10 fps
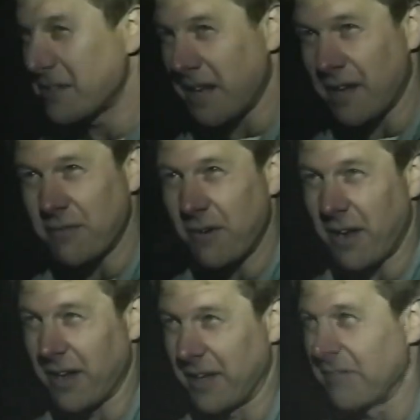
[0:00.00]
ash cloud
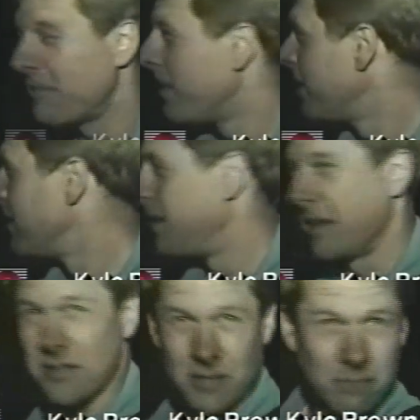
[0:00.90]
falling,
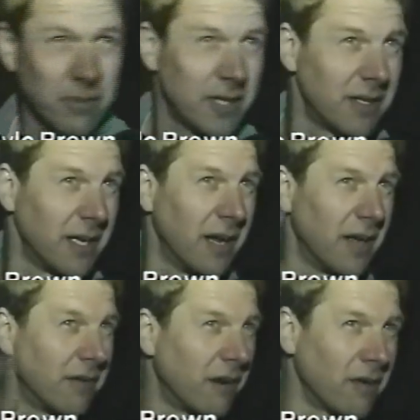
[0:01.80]
and it's completely
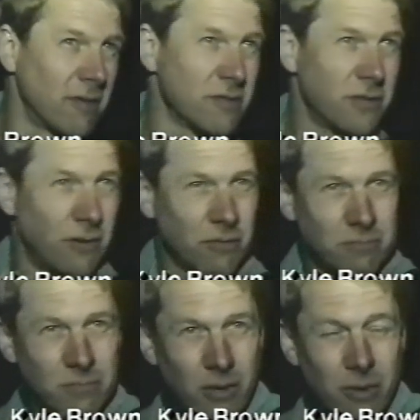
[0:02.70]
gotten dark. There's
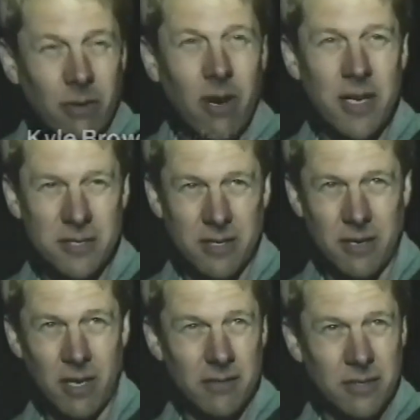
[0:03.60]
no, no
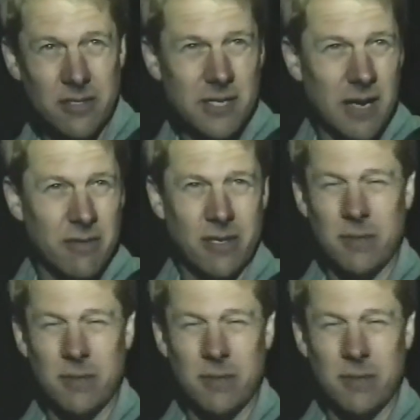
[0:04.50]
horizon at all to the south